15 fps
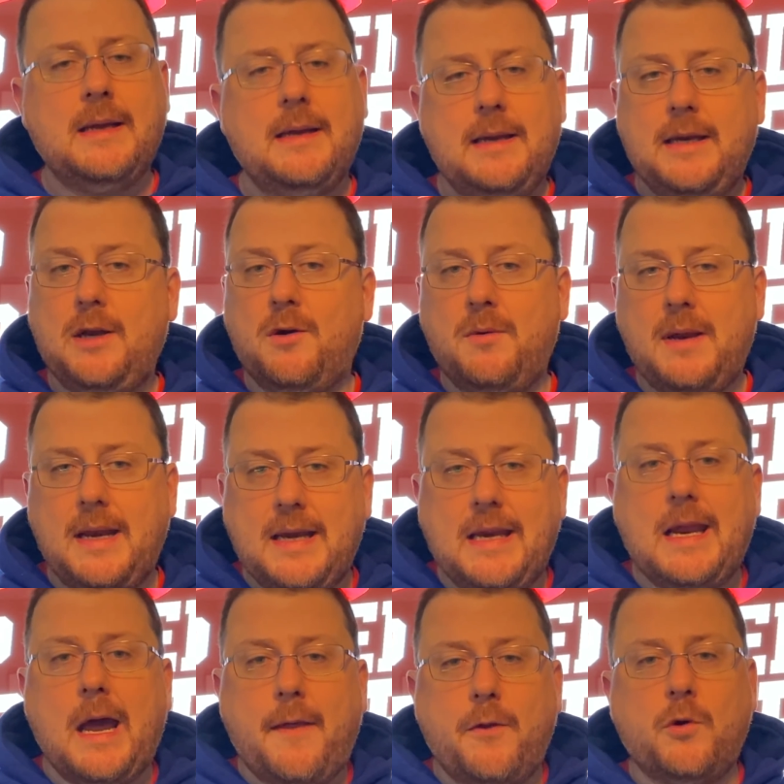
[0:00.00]
you know,
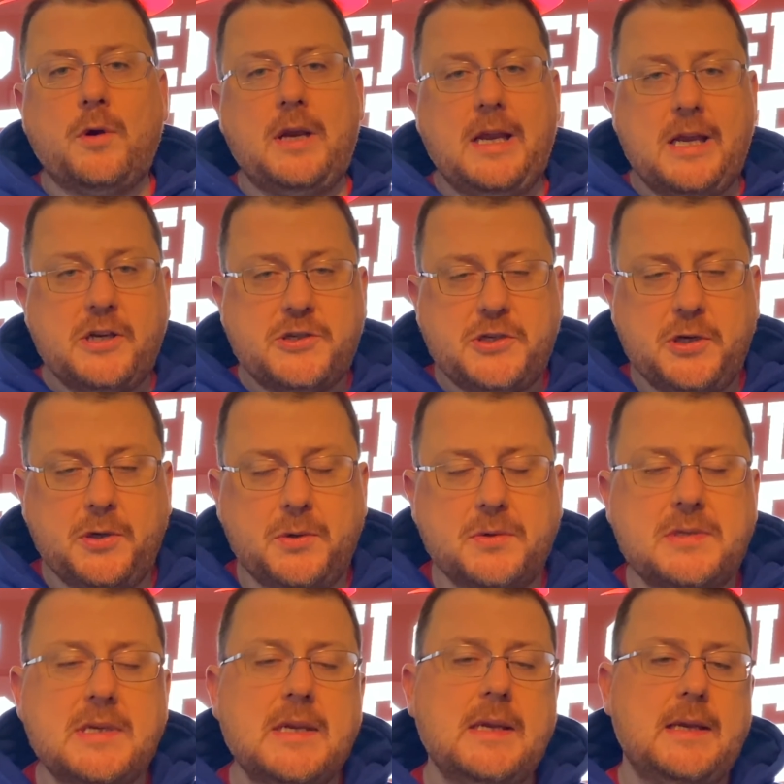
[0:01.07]
any other
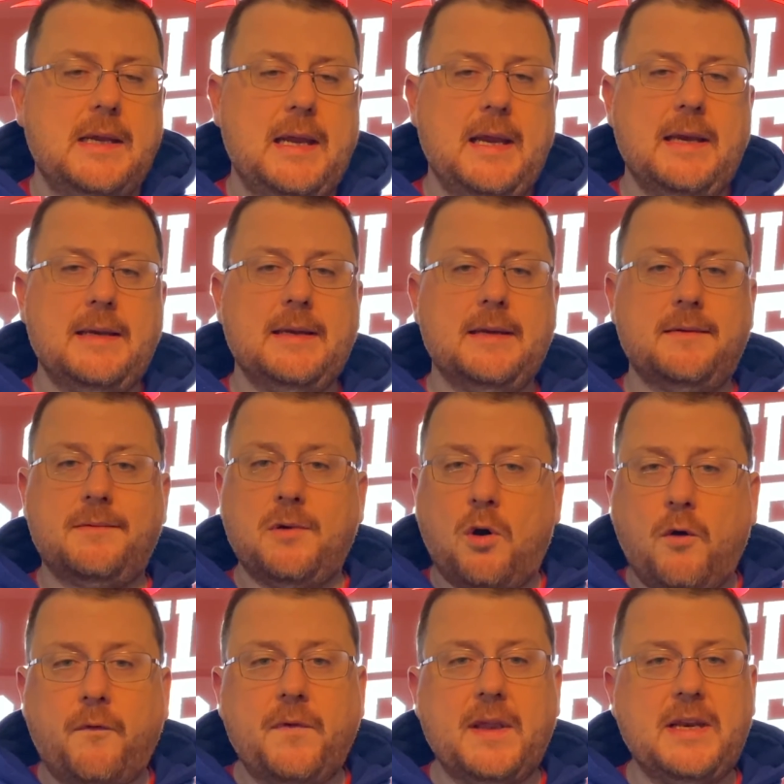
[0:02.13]
issues, and
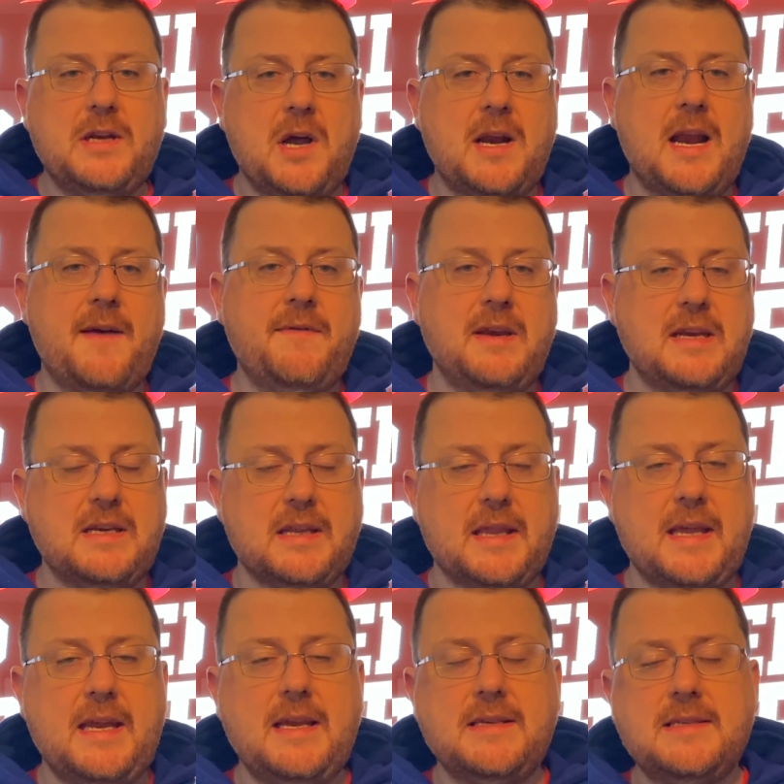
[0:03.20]
hopefully not have any
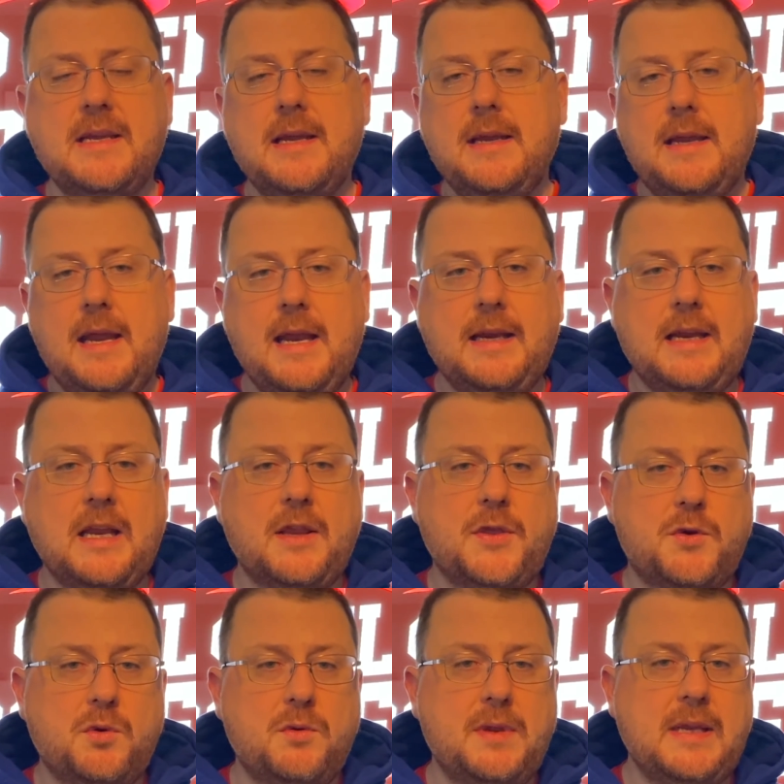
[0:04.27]
delays and get
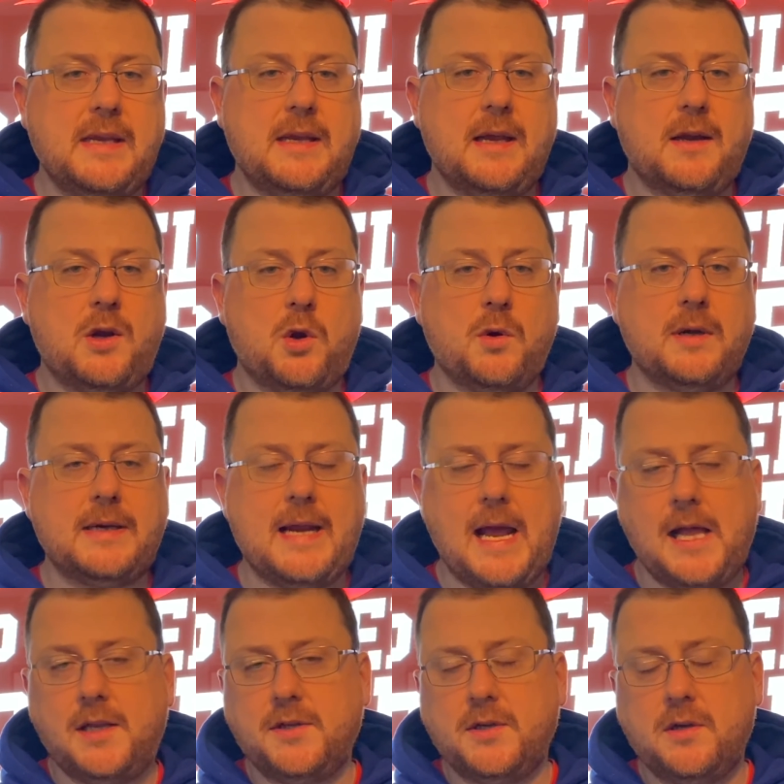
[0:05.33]
through the current
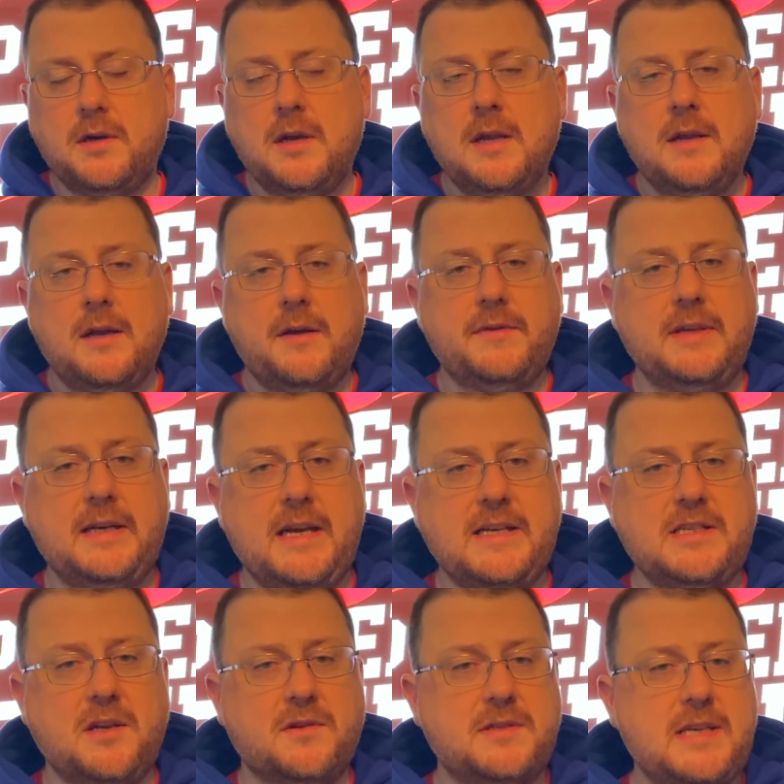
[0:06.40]
calendar of the
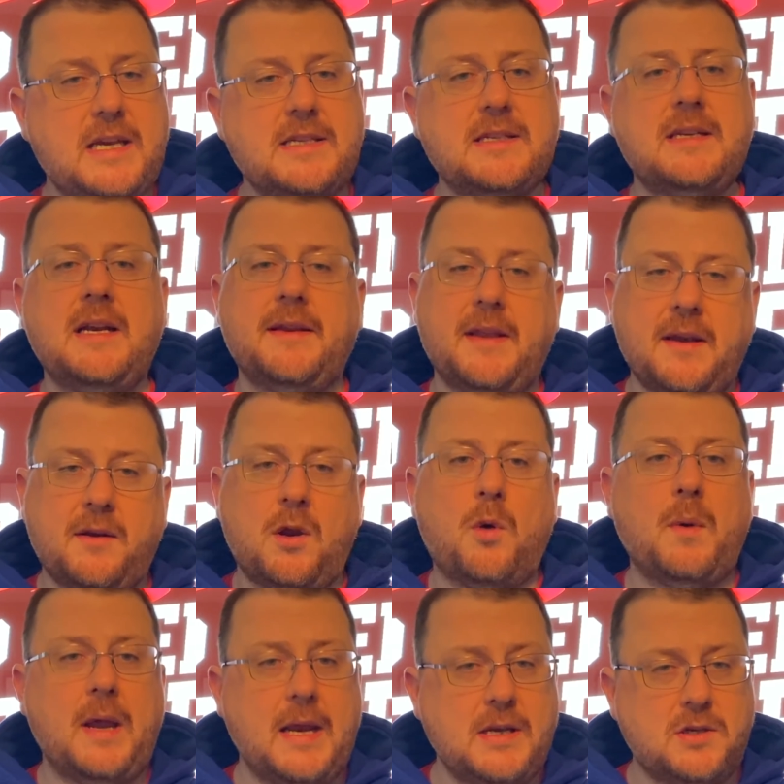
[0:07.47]
NHL season and then
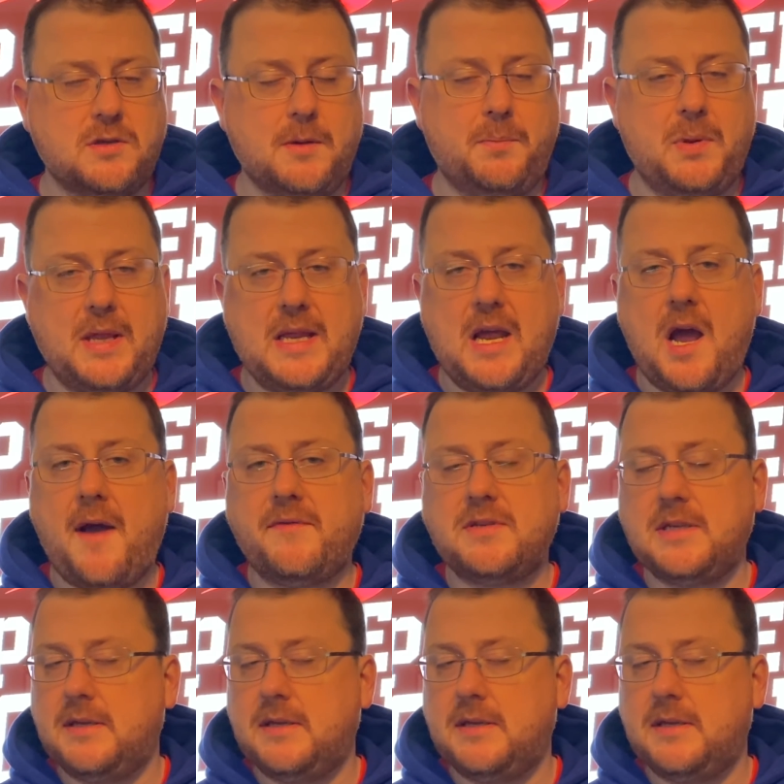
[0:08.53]
go into the playoffs.